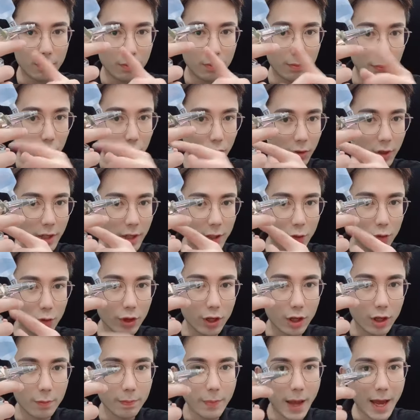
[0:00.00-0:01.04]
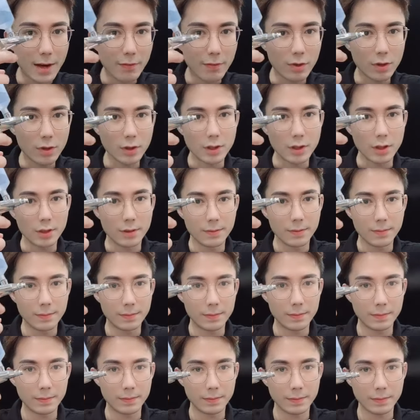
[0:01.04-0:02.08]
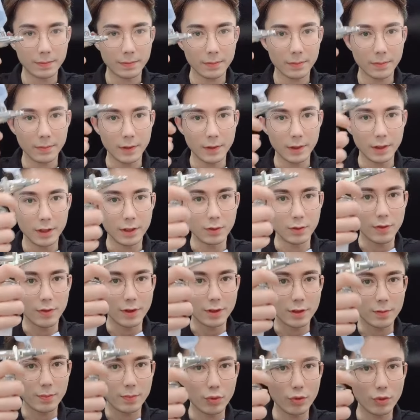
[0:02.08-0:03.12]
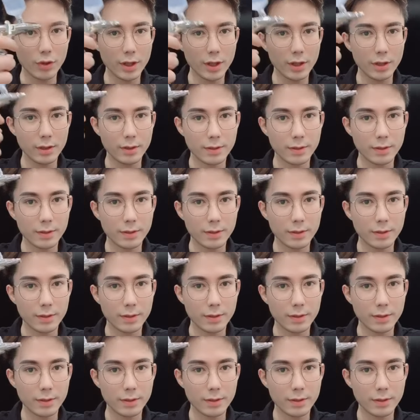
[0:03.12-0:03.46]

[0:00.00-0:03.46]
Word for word: pull the trigger backward. It will spray.